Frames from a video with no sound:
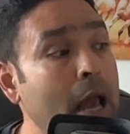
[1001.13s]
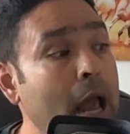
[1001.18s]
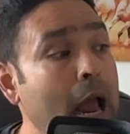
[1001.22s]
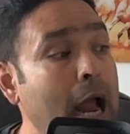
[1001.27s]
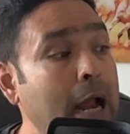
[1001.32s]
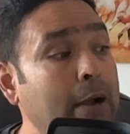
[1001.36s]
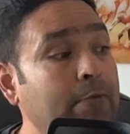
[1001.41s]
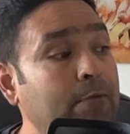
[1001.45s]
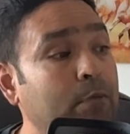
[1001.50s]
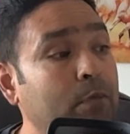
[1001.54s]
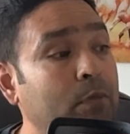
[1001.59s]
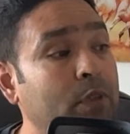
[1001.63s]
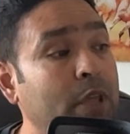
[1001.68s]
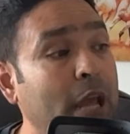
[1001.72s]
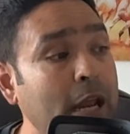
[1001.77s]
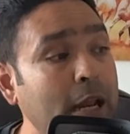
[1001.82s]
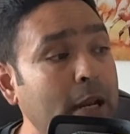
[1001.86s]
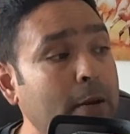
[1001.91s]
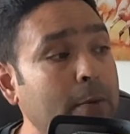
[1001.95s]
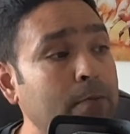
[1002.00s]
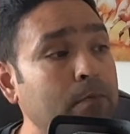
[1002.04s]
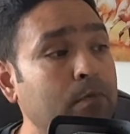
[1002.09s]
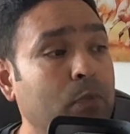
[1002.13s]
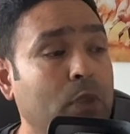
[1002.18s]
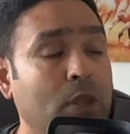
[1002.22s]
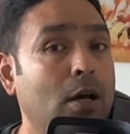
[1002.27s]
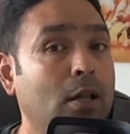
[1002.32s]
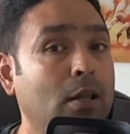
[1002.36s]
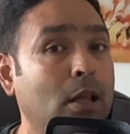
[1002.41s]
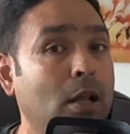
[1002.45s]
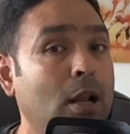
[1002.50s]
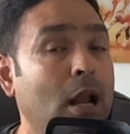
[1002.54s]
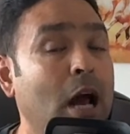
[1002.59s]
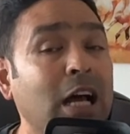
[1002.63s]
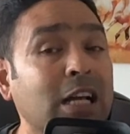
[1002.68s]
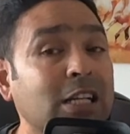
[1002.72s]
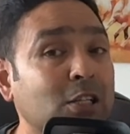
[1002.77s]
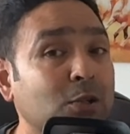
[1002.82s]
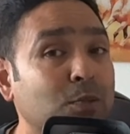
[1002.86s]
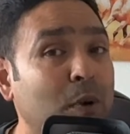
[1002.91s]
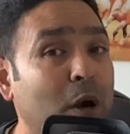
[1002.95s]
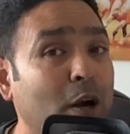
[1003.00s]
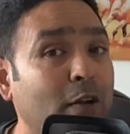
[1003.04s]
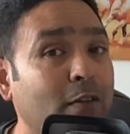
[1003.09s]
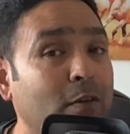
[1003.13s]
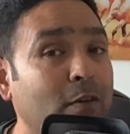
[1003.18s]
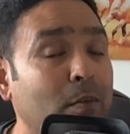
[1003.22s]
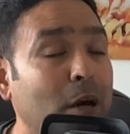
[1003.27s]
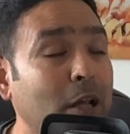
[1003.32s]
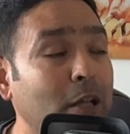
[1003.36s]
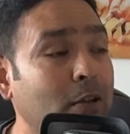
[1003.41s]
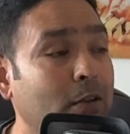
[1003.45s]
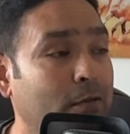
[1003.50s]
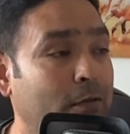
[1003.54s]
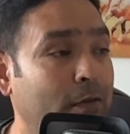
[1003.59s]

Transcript: And then in the last part of the month,